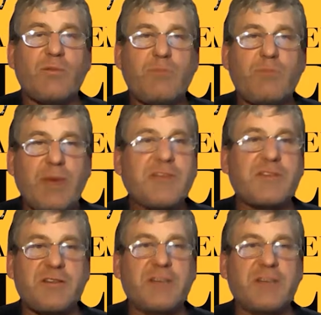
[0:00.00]
Best
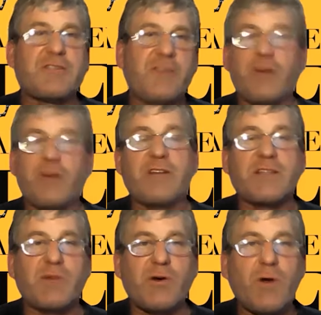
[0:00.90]
to just not touch
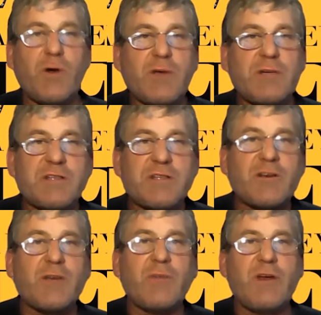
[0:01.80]
them at all in
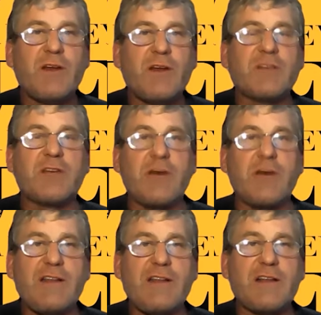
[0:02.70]
wintertime. So
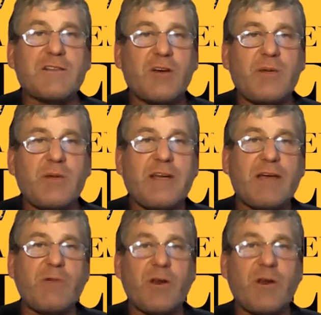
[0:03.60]
anything that's got to be
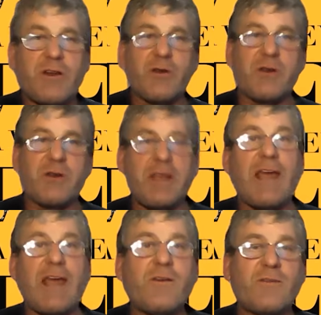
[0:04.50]
done, we've got to do it
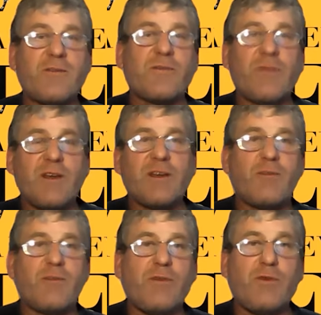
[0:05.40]
now
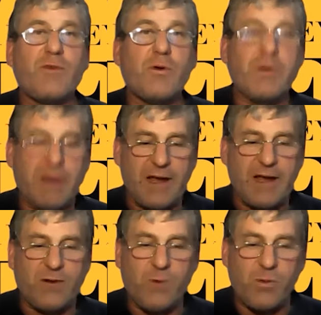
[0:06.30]
before we run out
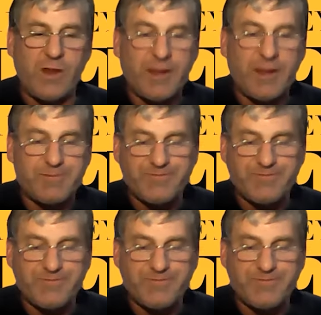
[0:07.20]
of warm weather.